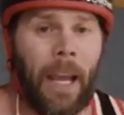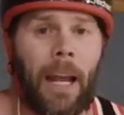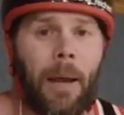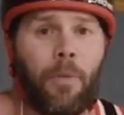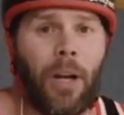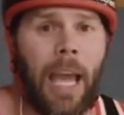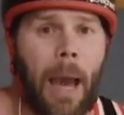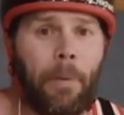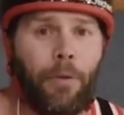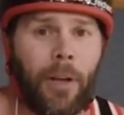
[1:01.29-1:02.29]
and I'm really
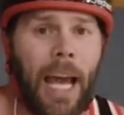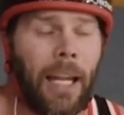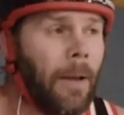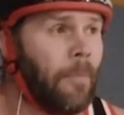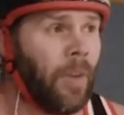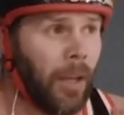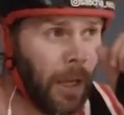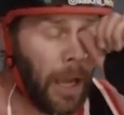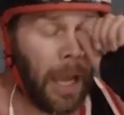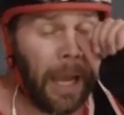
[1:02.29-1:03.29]
happy for that.
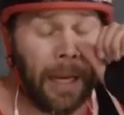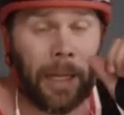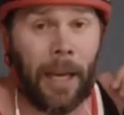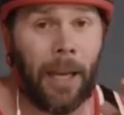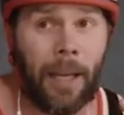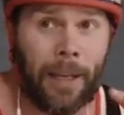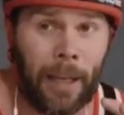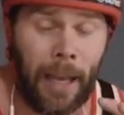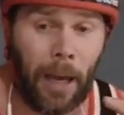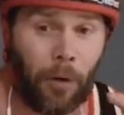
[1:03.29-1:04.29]
And
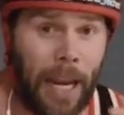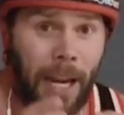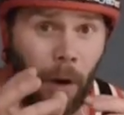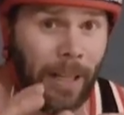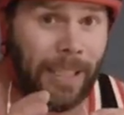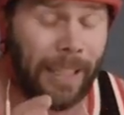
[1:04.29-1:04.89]
right now I